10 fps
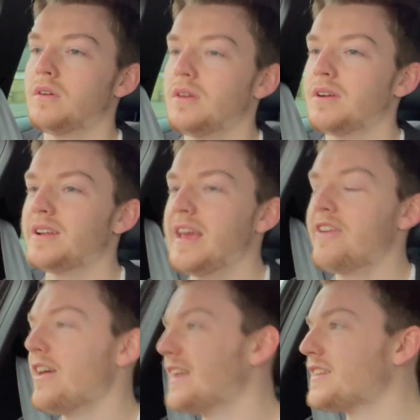You can
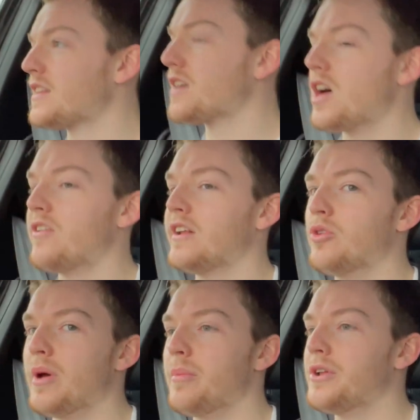hear it under the car a
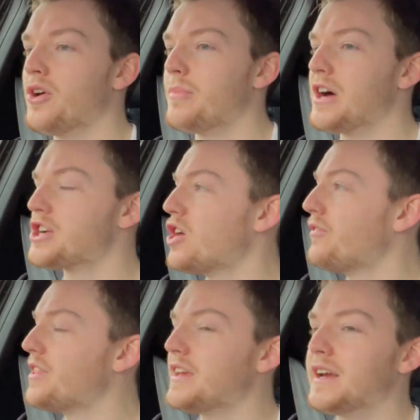little bit, but not much
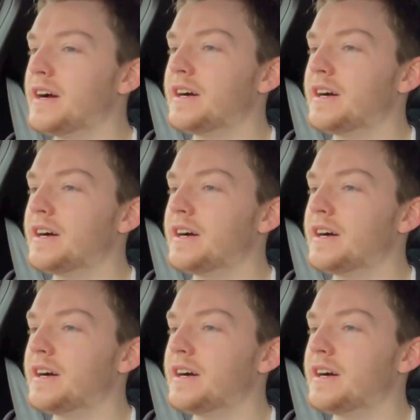over the